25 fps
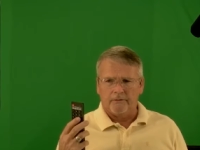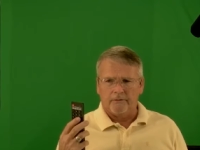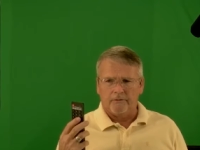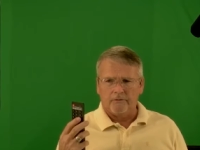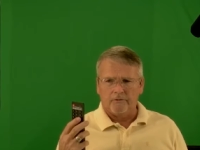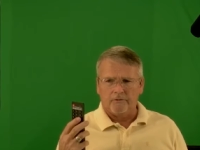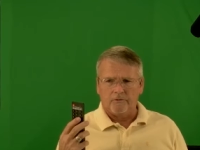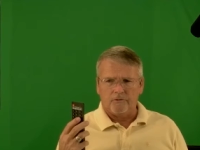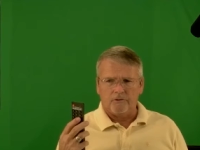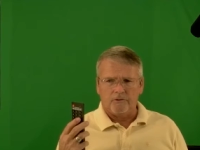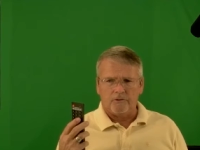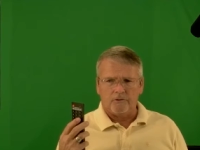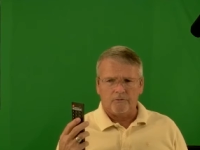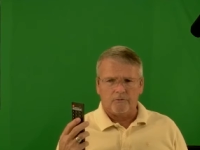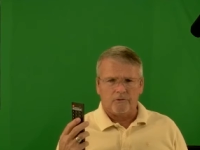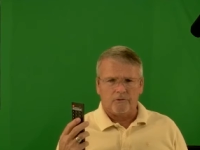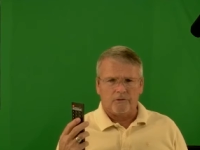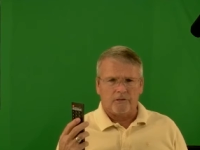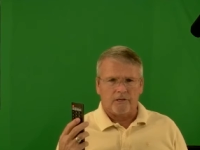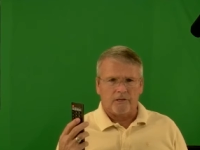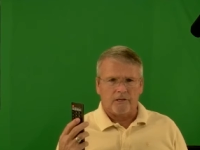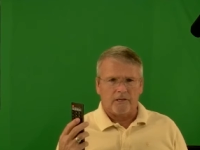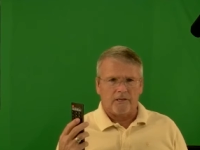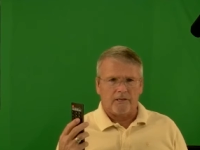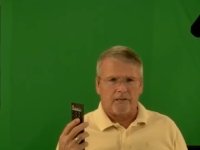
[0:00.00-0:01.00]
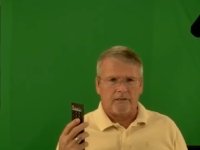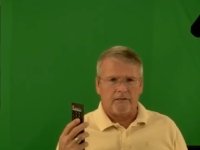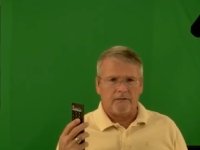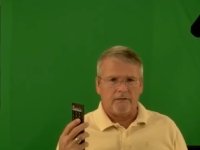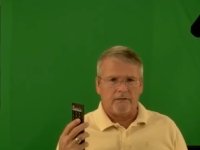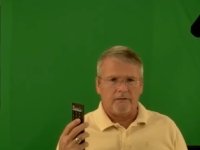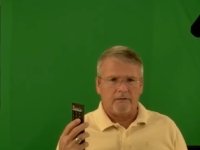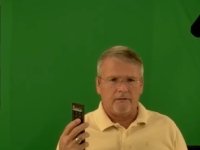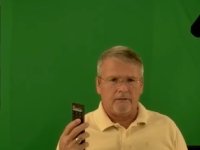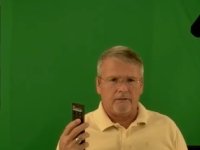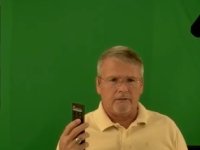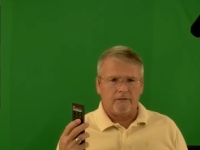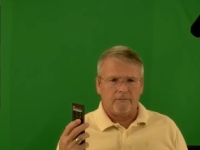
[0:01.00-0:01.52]
you
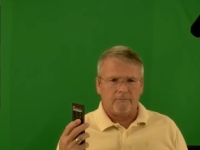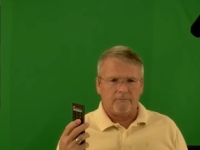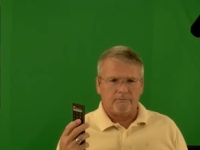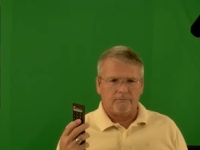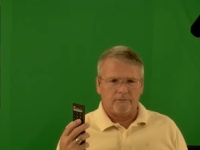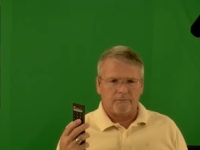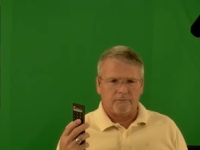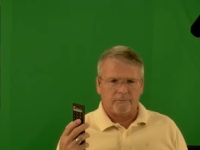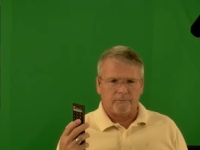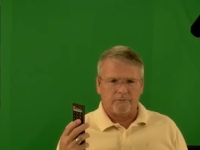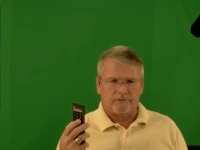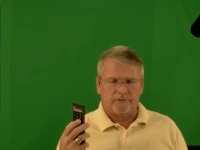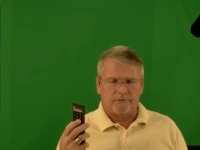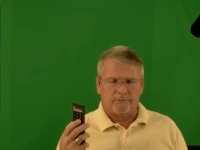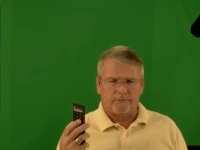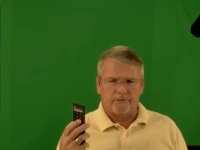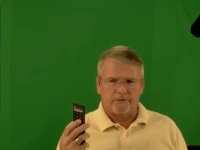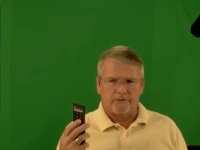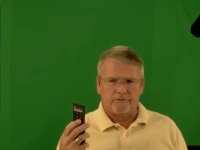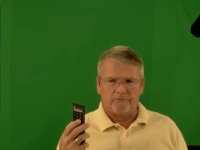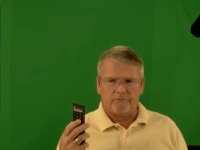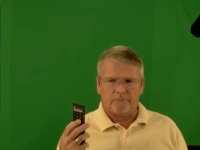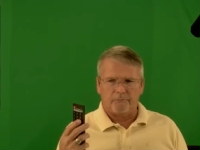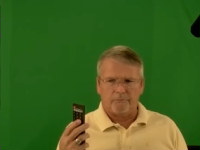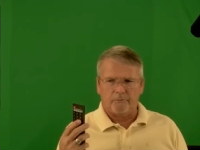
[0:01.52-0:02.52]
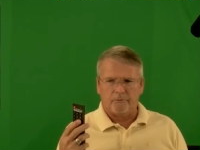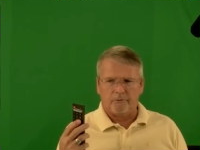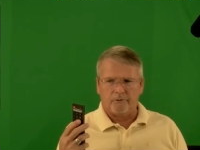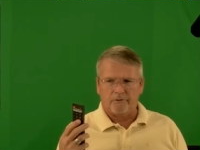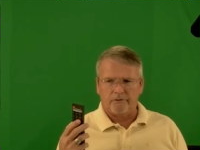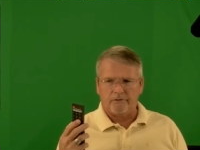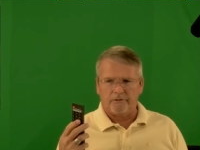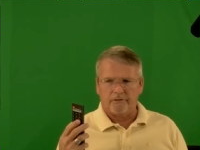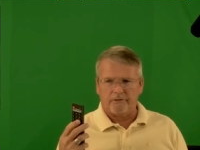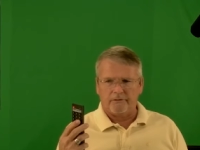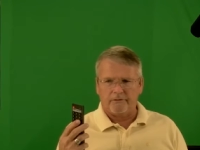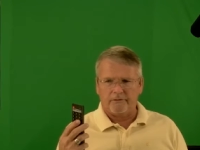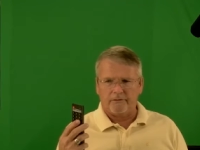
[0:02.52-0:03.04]
can. Oops, somebody's reporting
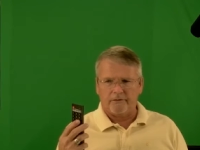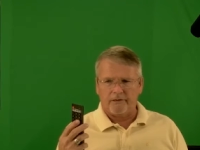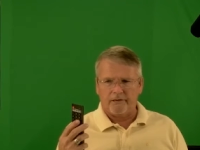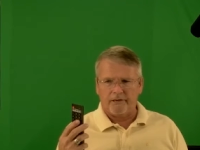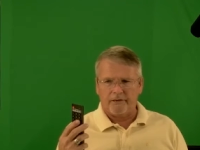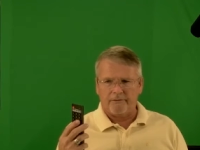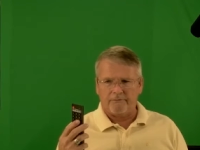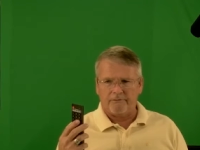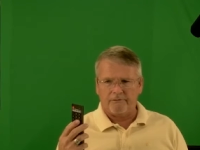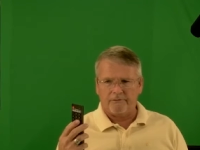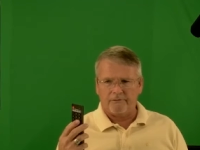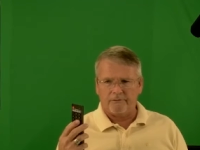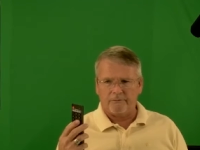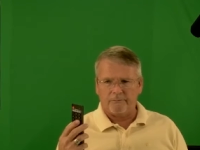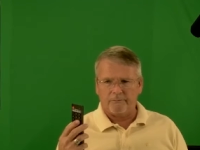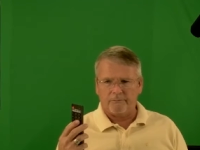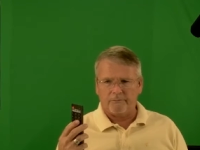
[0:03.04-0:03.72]
that they're having some